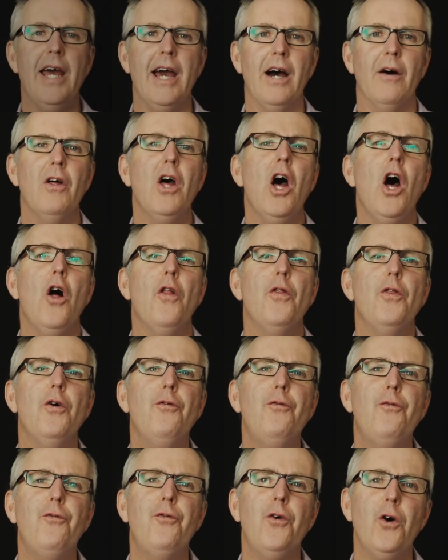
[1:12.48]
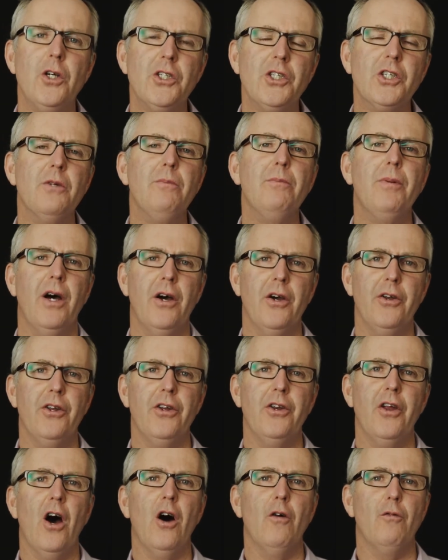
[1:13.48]
Now, the first
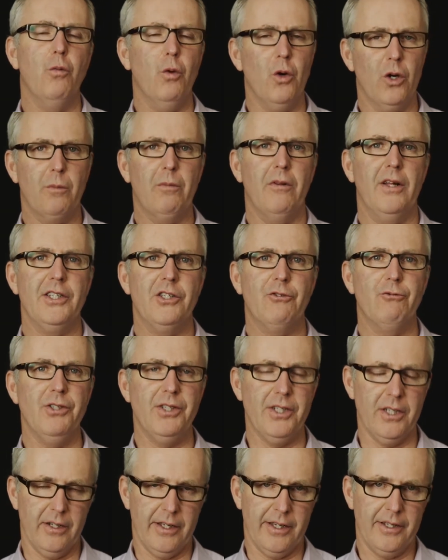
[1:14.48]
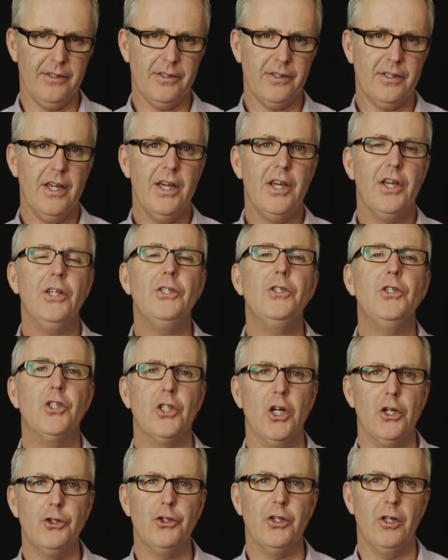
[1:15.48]
component of workplace resilience is
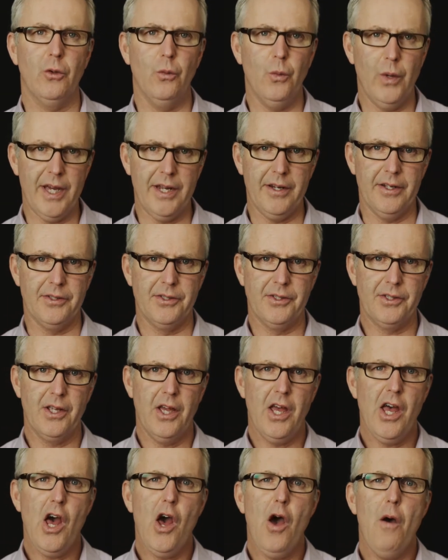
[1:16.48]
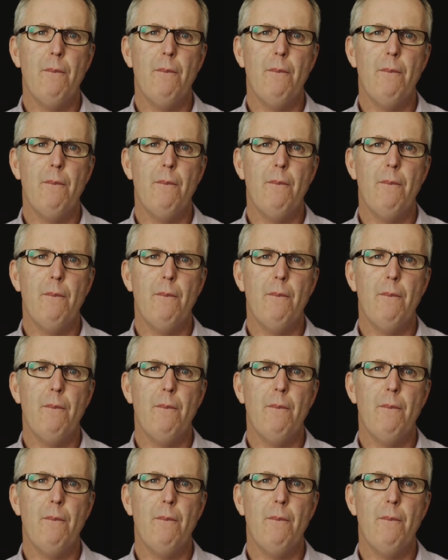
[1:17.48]
social awareness.